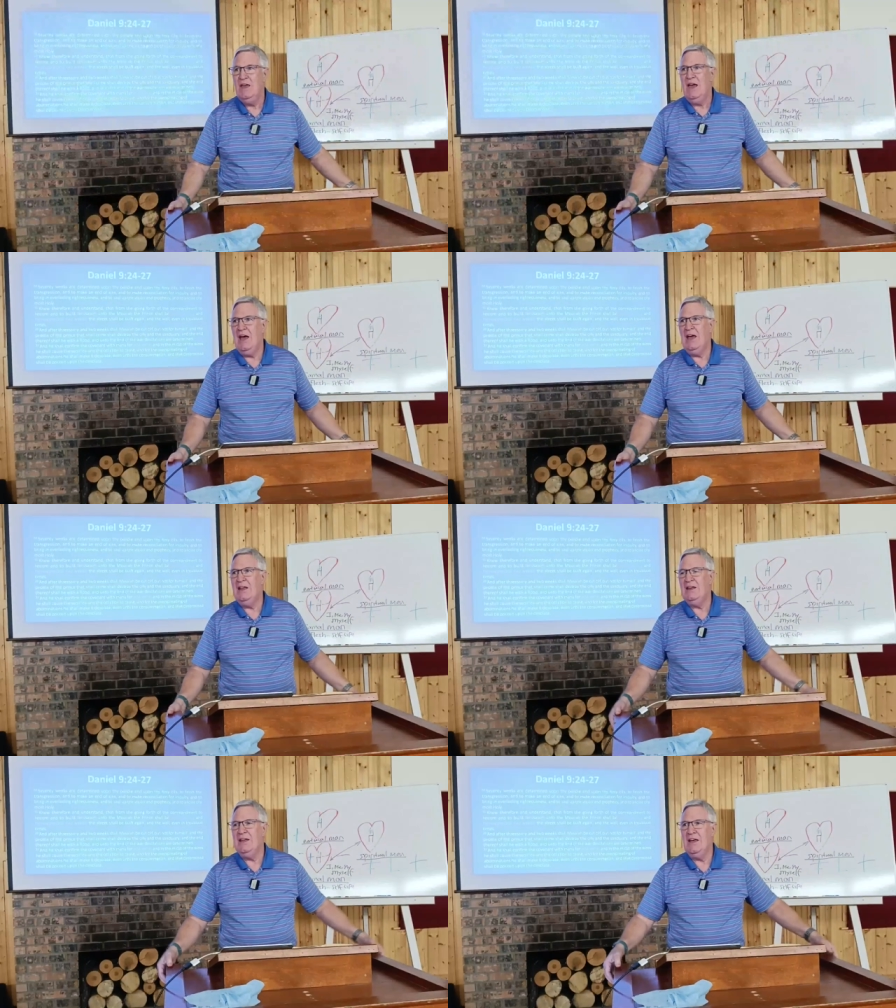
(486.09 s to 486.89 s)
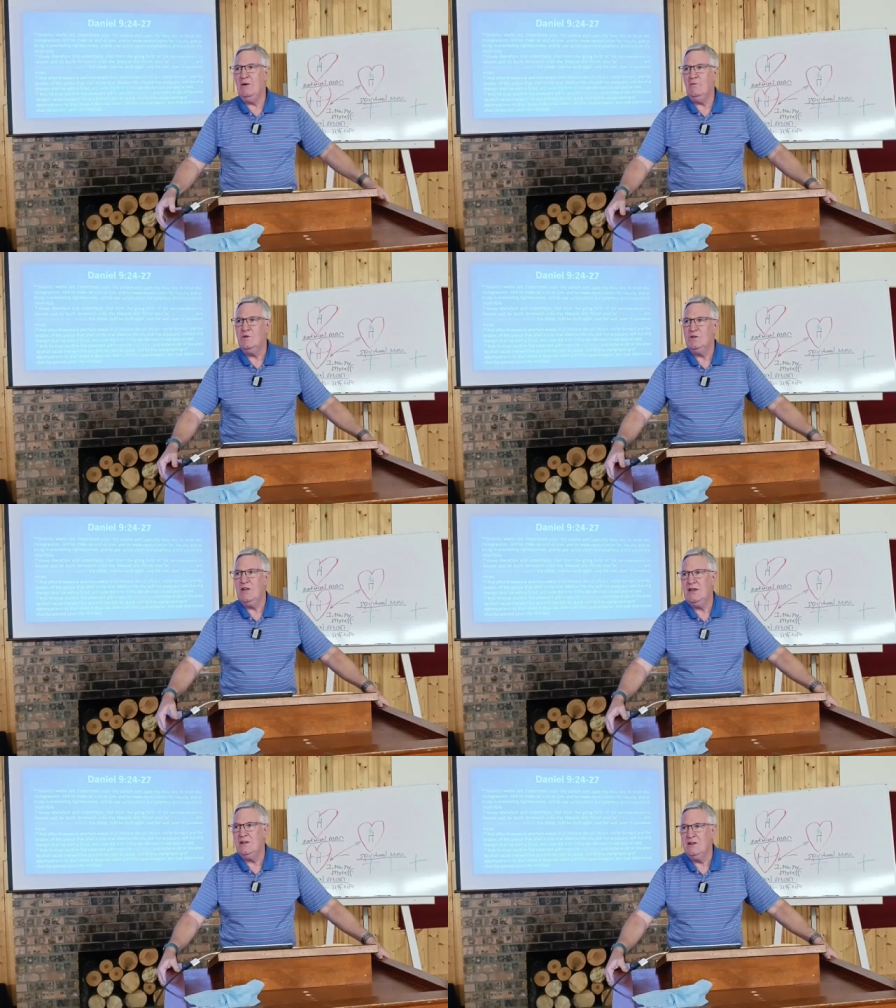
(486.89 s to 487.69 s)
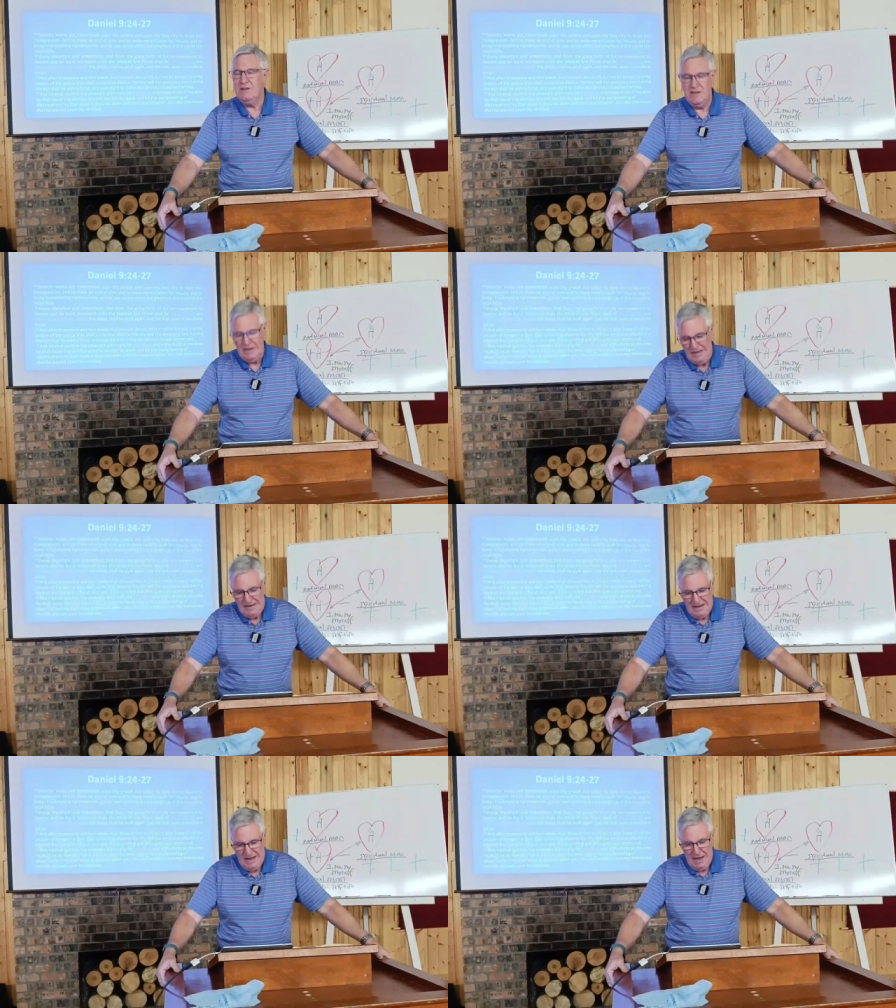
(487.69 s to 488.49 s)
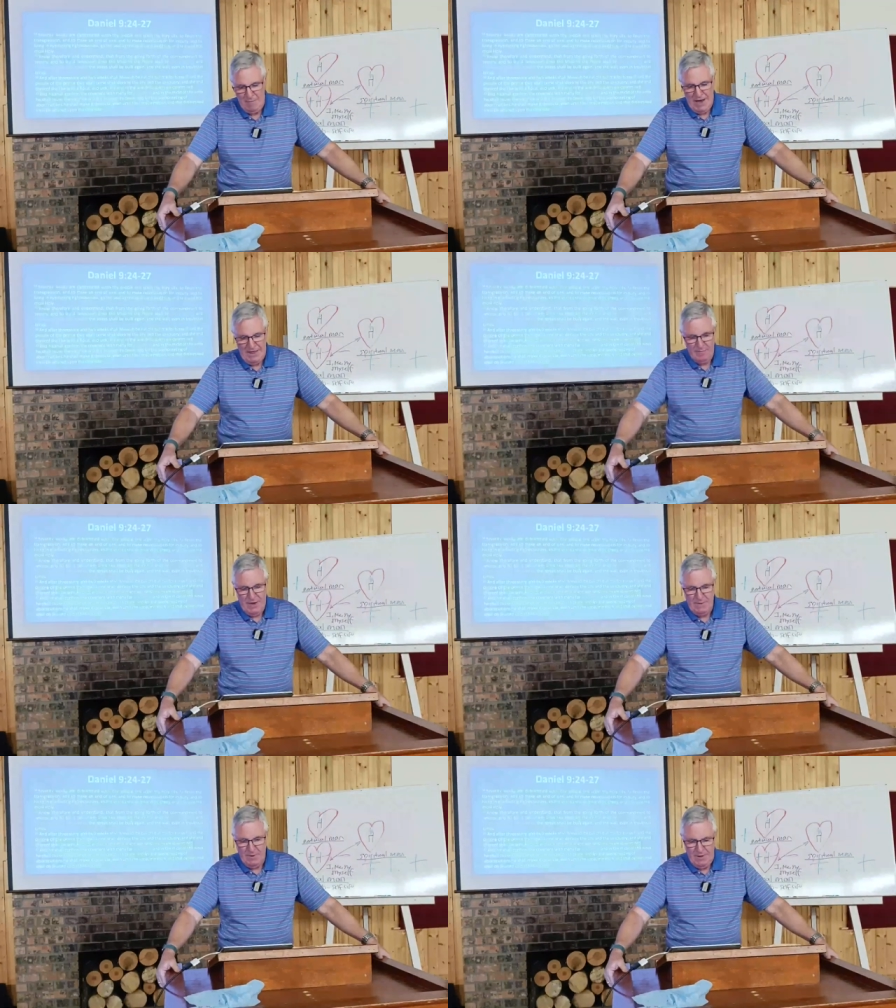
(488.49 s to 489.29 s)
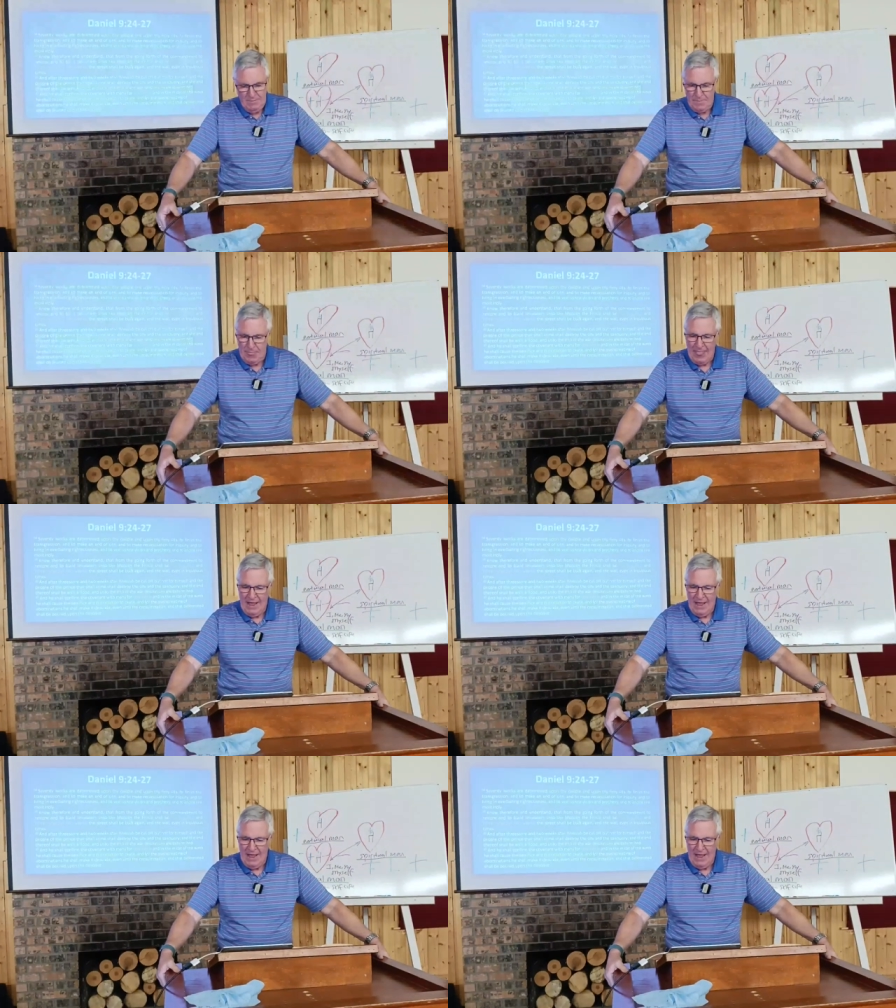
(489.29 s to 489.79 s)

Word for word: and uh, was hailed uh, by the people.